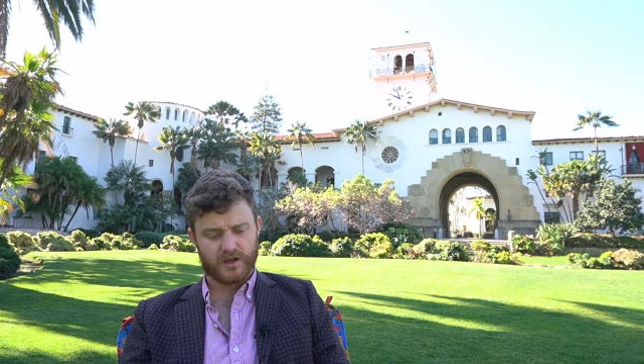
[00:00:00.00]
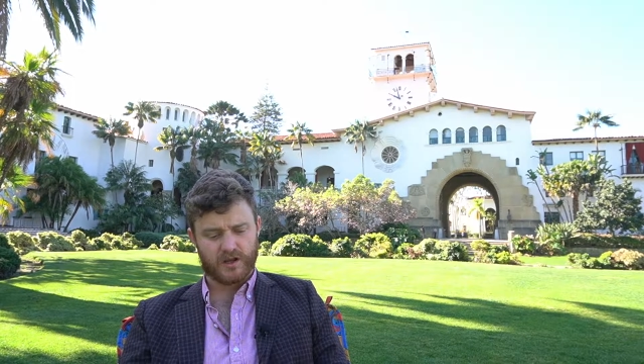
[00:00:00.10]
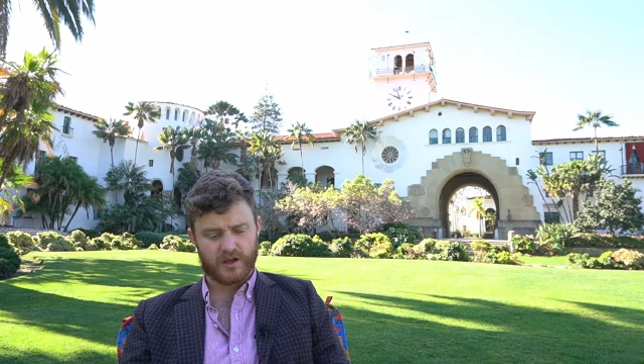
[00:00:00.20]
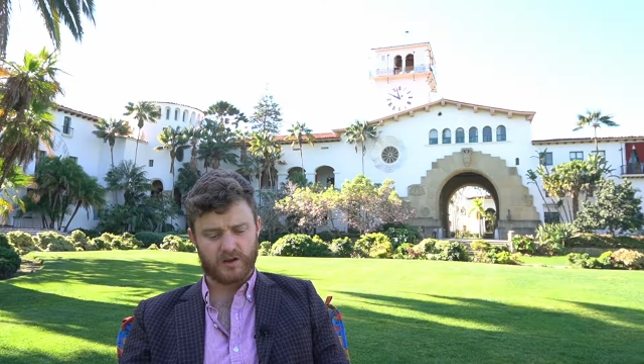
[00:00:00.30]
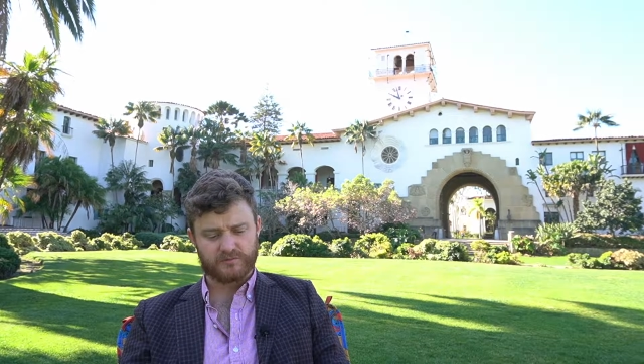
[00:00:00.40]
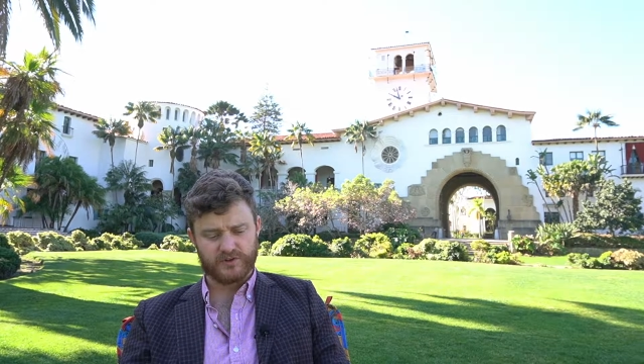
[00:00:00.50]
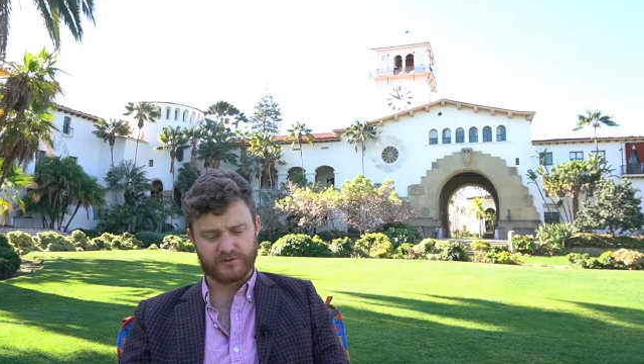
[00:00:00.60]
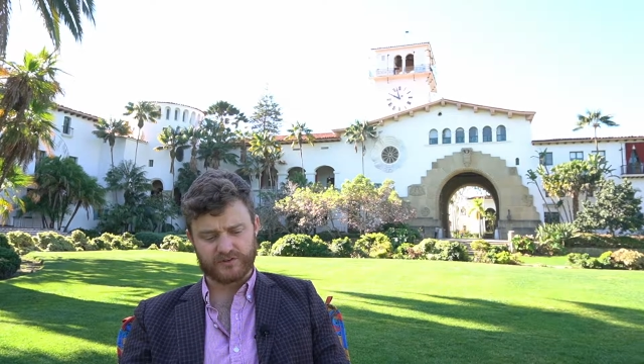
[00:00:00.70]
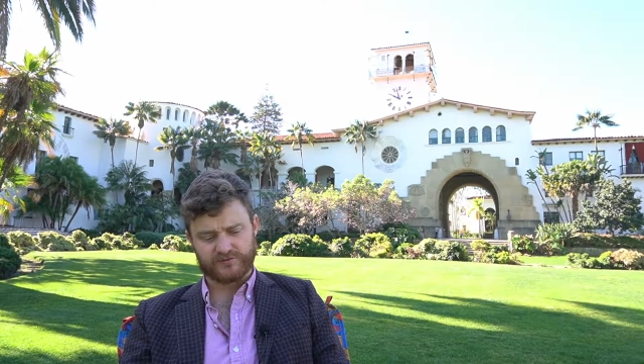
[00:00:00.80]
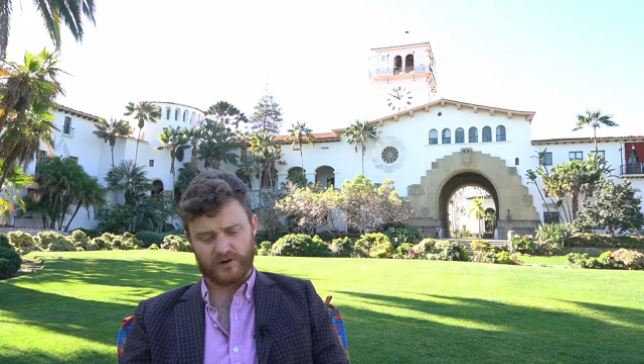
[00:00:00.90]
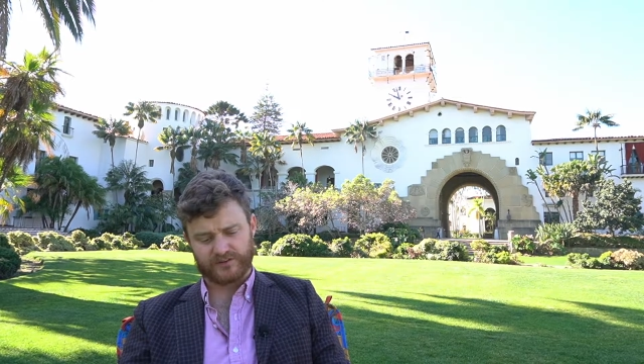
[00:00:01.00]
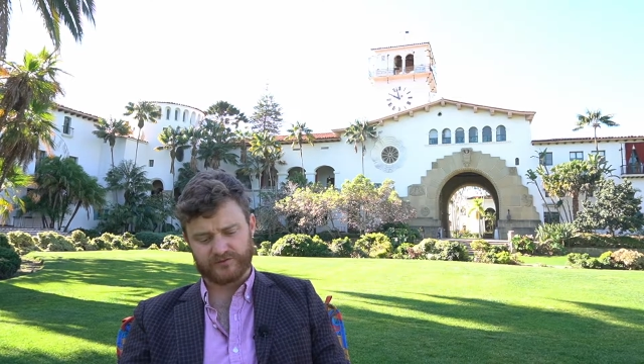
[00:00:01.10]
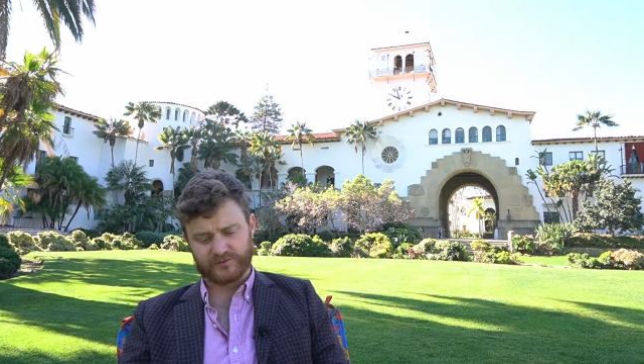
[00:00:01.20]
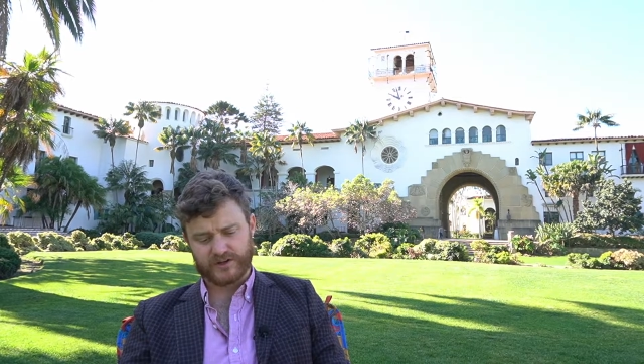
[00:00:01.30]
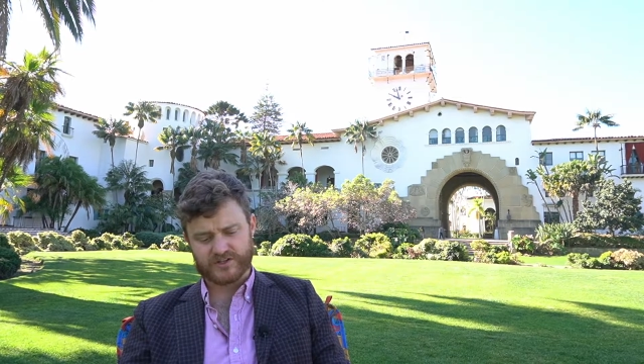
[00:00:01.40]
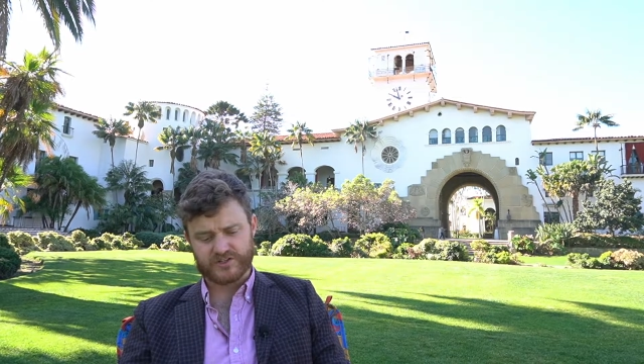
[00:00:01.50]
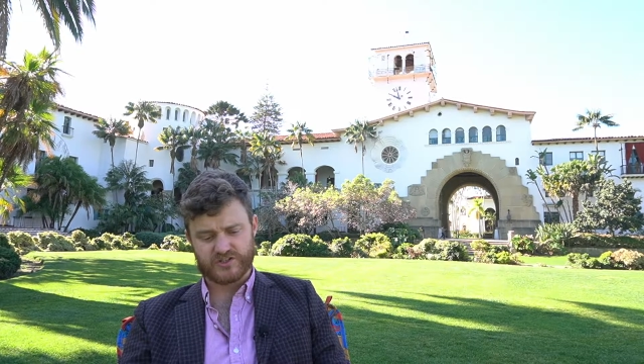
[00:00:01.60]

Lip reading: Using false information